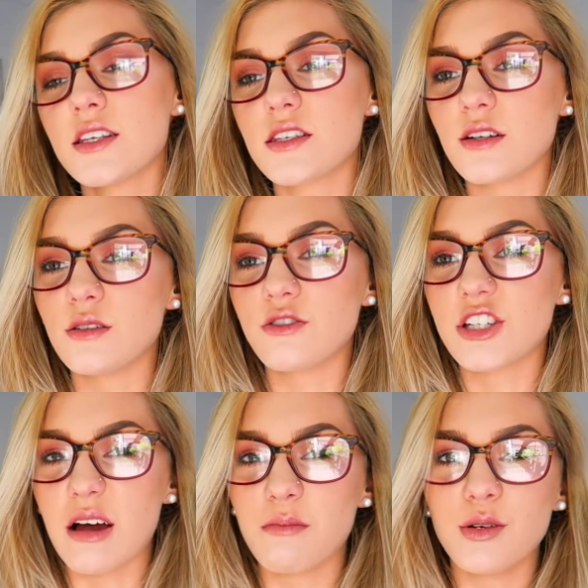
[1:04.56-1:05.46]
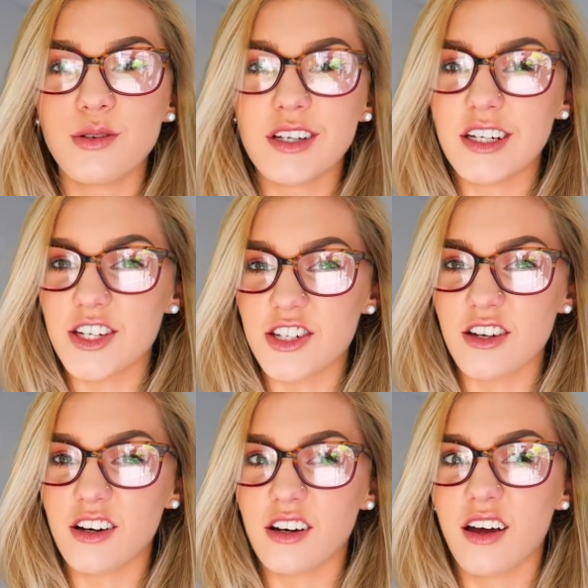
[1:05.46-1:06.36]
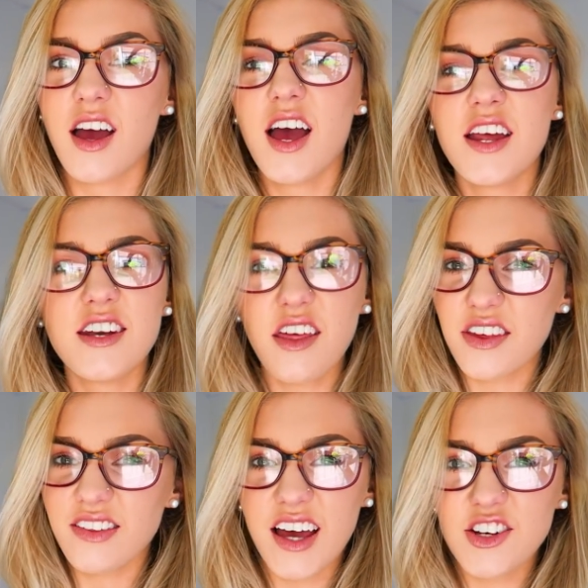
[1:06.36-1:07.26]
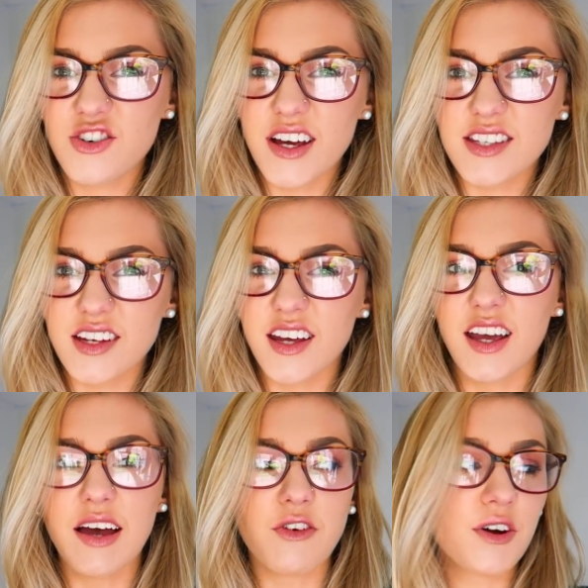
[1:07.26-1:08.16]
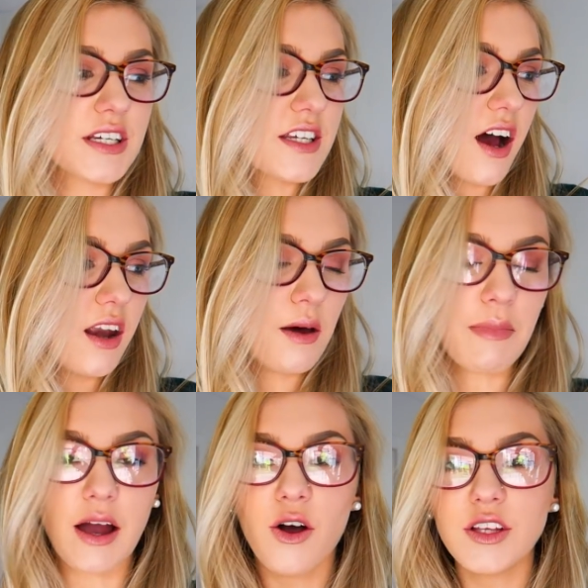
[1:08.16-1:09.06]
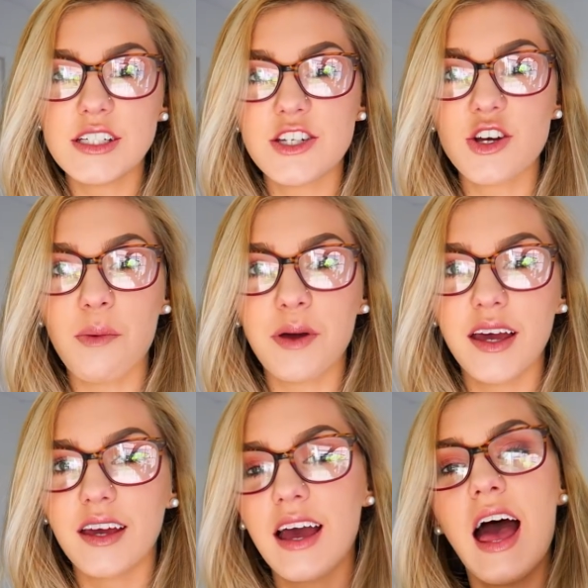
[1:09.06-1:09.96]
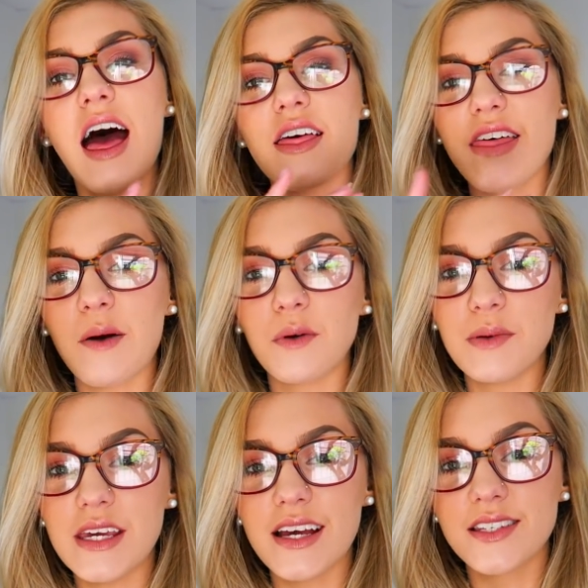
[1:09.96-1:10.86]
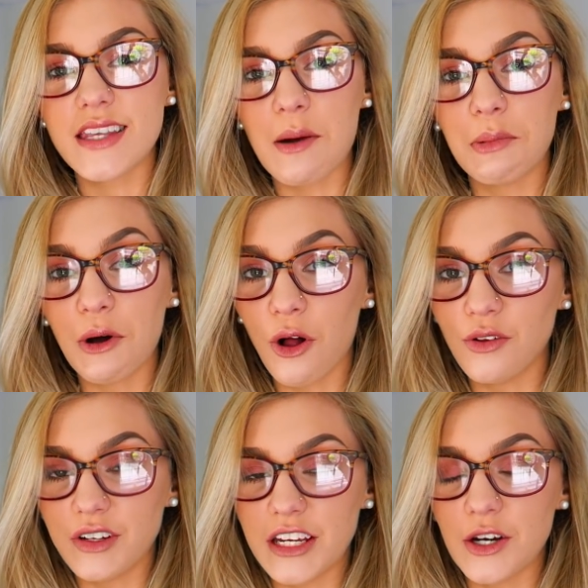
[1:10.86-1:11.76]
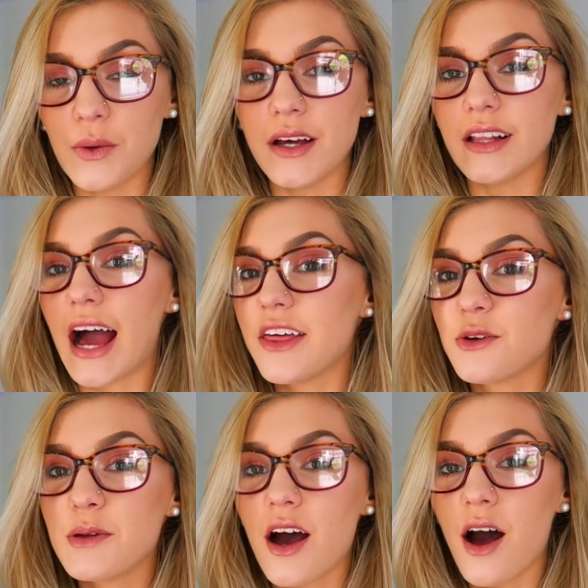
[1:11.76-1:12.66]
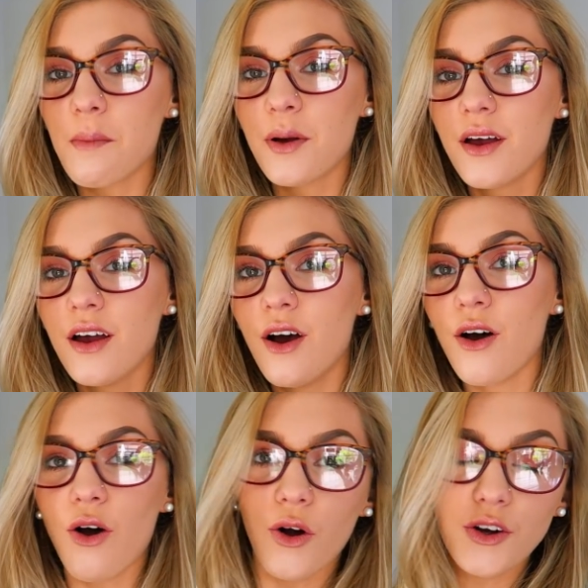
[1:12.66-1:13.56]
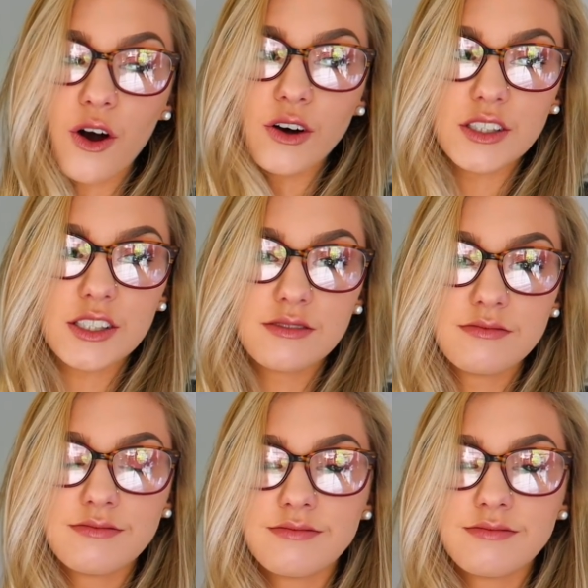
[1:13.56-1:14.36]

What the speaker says: So shampoo, conditioner, nothing that interesting. I've already done my holiday shopping. That will be a separate haul video. It'll either be up or not.